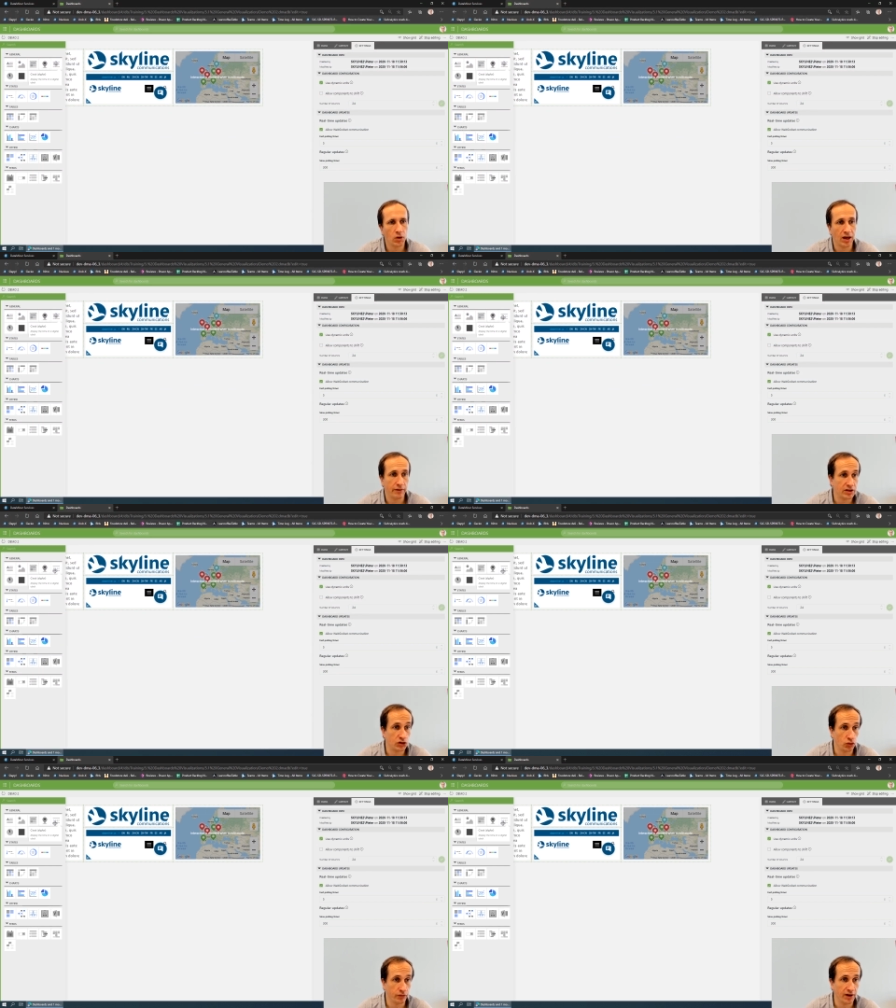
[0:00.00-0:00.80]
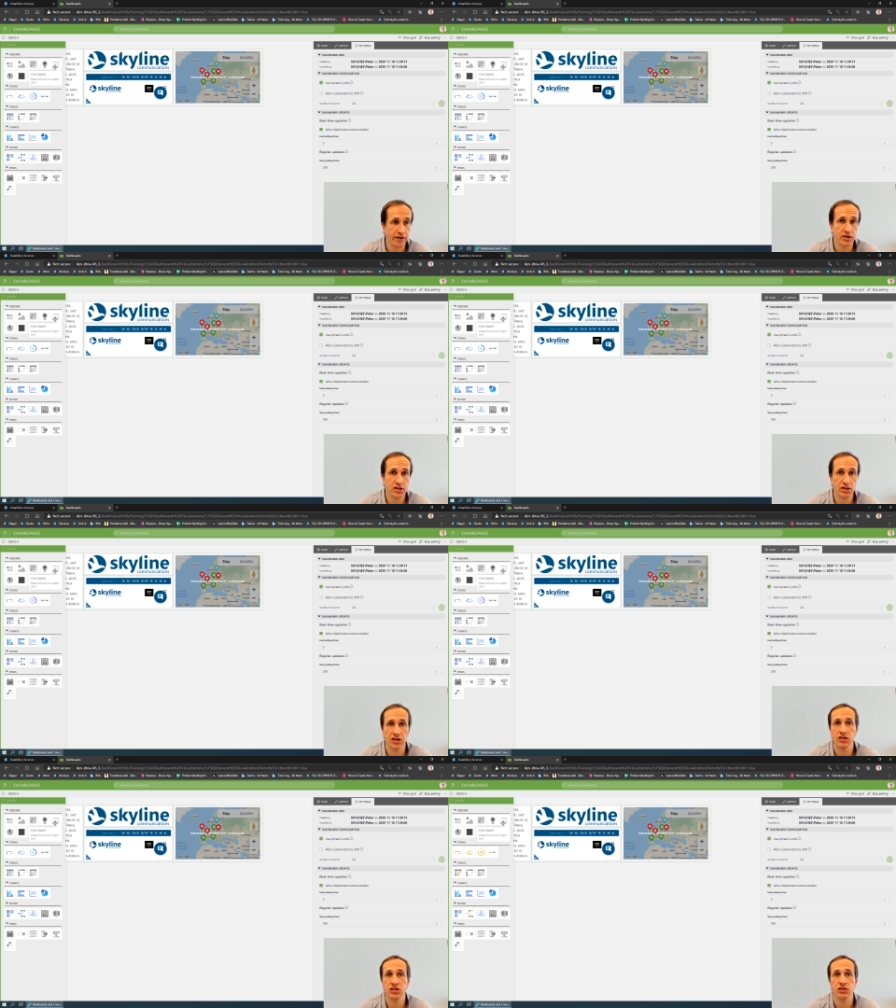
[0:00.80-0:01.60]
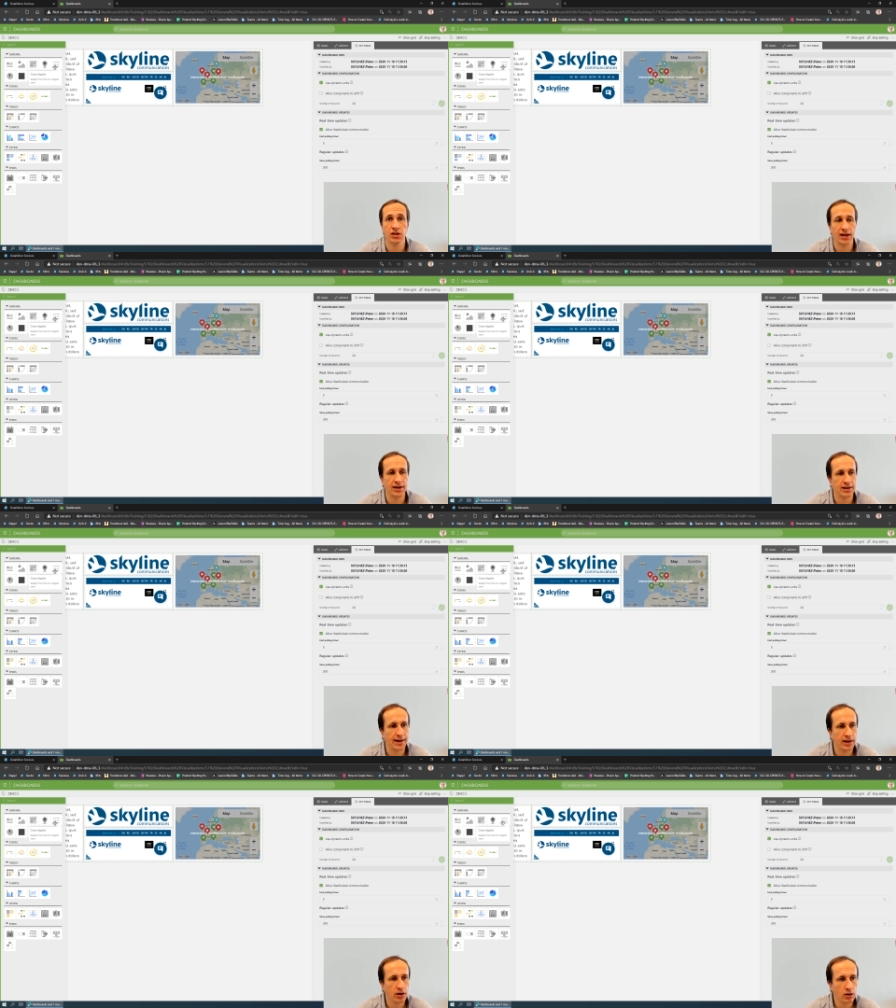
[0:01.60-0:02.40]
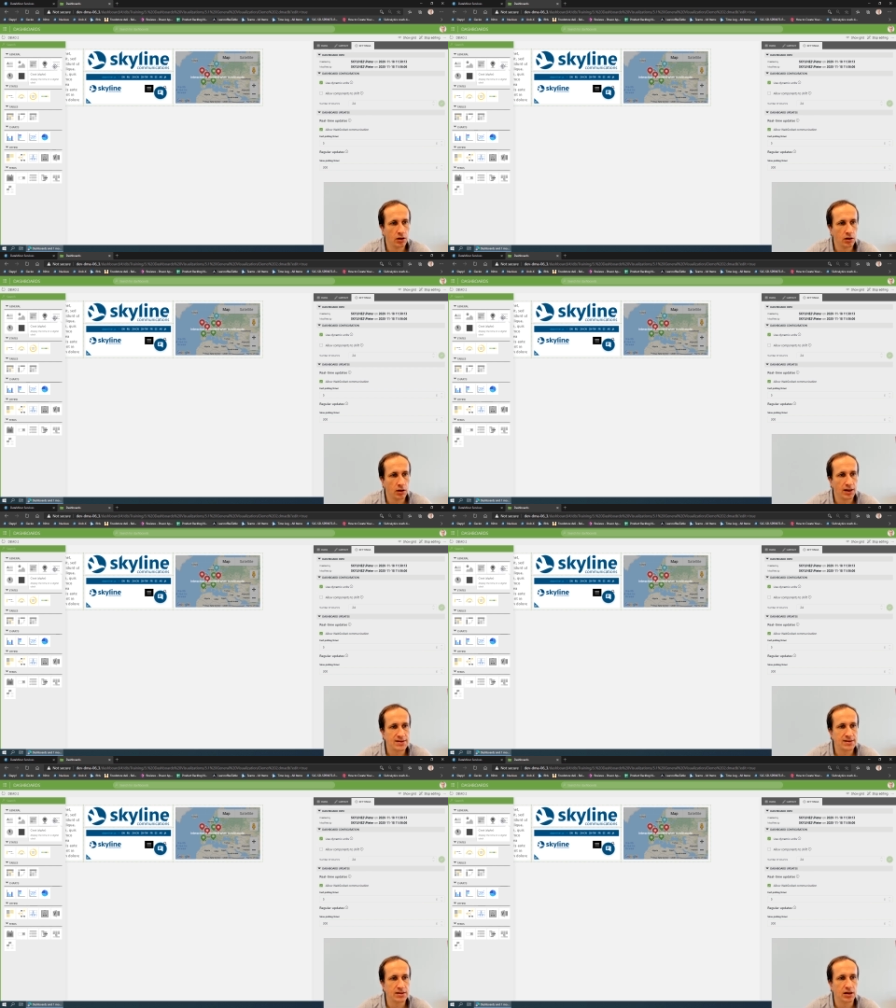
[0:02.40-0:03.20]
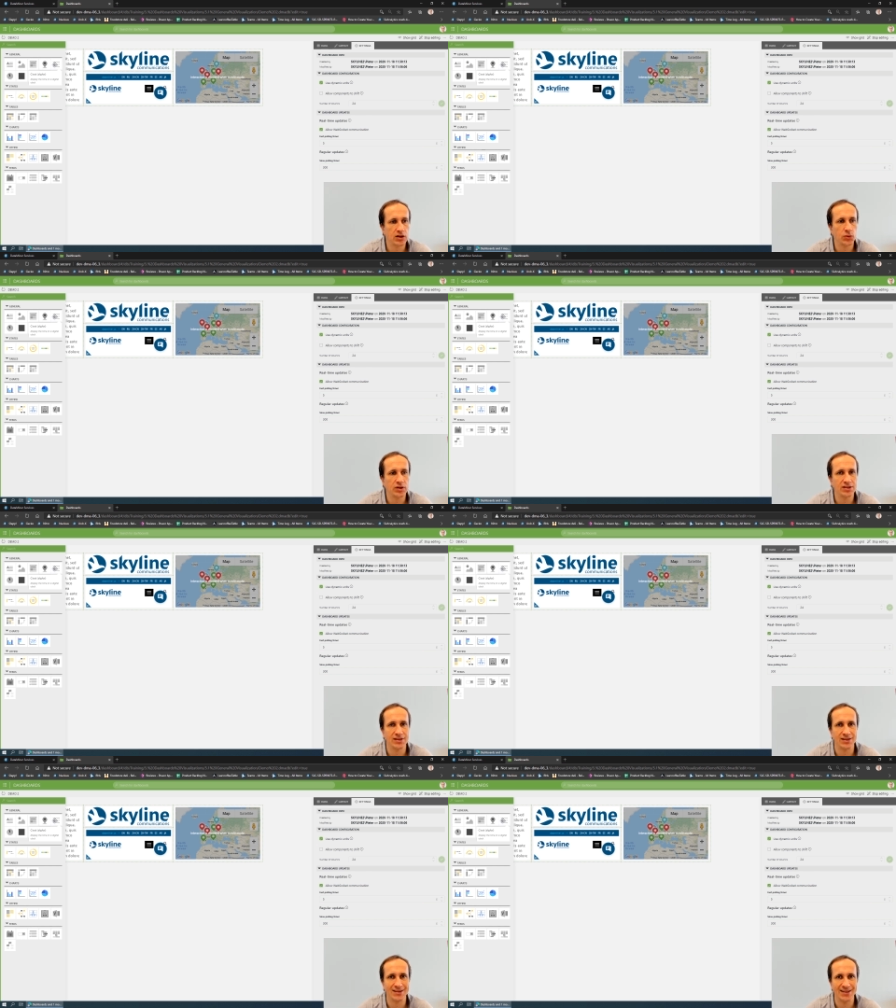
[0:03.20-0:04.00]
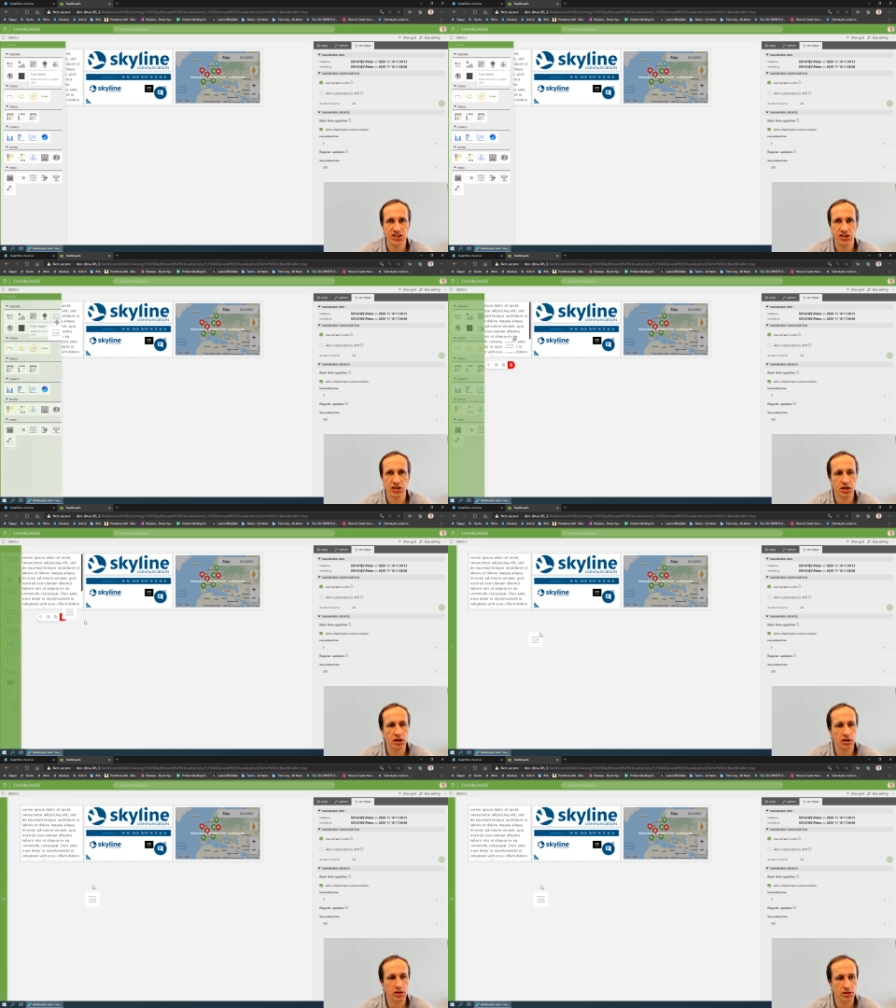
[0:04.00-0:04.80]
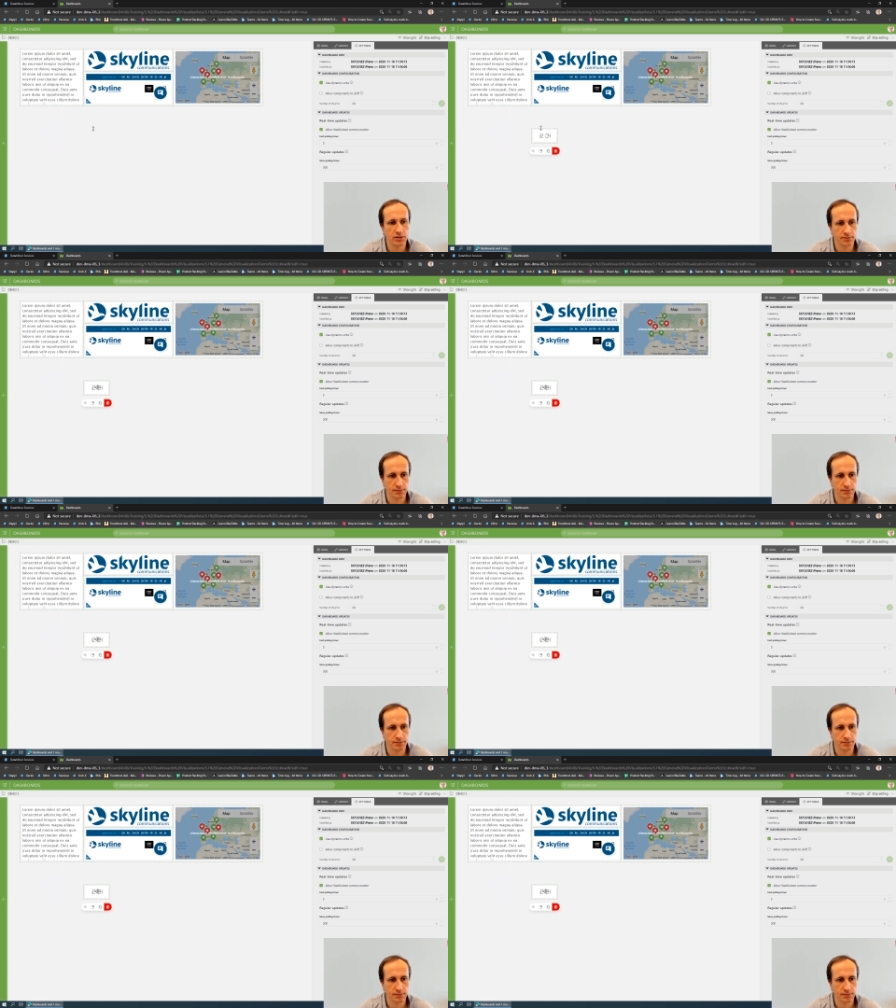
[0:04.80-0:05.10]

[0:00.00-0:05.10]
We have it in 2 flavors, a digital and an analog clock. Let's start with the digital clock.